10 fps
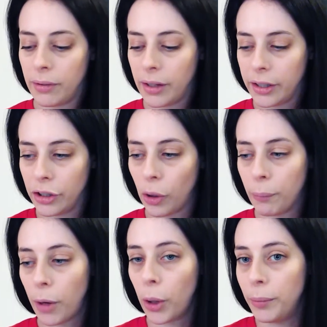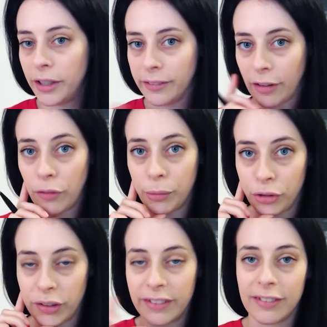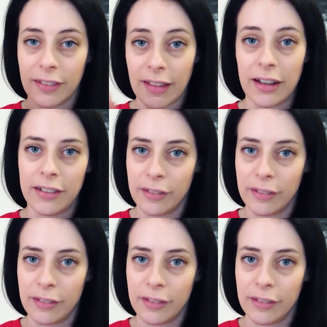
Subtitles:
and you're not opening yourself up to risks that then is